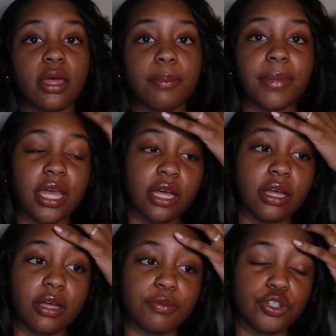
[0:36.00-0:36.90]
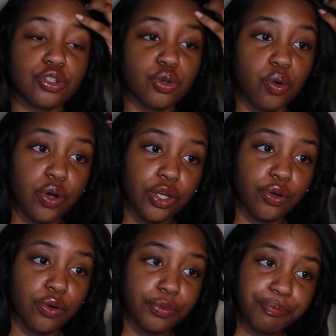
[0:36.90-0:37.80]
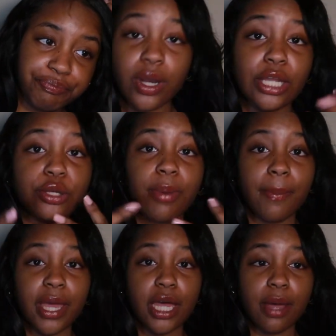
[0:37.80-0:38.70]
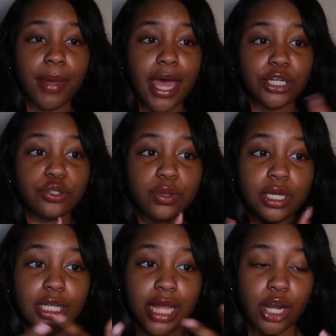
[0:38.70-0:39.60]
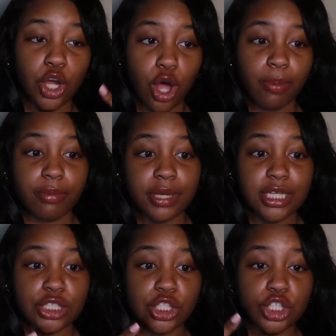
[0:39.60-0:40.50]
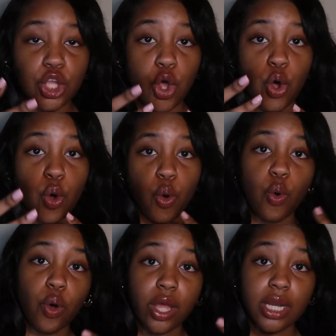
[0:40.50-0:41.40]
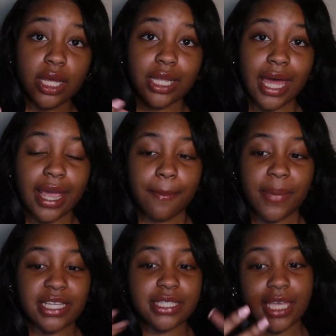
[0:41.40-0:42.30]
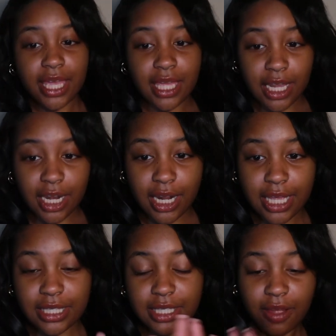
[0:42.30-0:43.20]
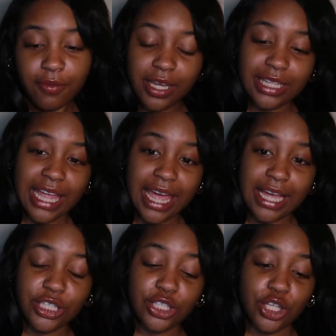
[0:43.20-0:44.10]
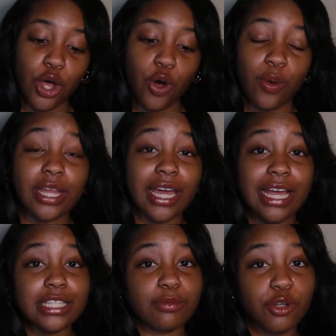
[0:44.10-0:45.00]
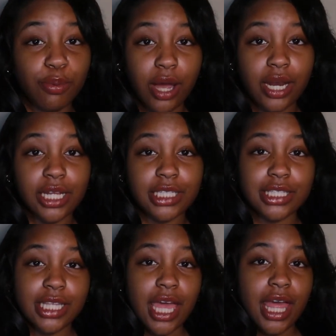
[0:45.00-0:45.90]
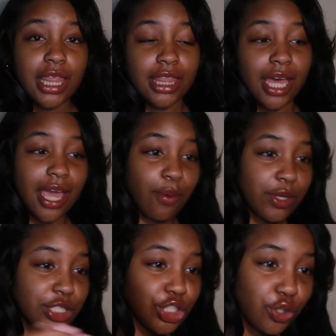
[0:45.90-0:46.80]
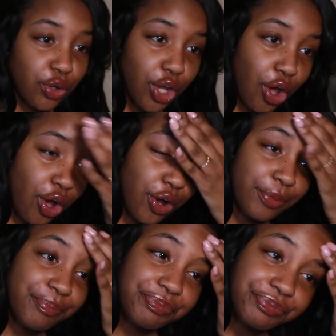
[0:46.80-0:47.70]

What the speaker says: makeup tutorial. When I do my makeup, I do get a lot of compliments on like my skin and stuff like that. So, and I got some new products that I can't wait to show y'all.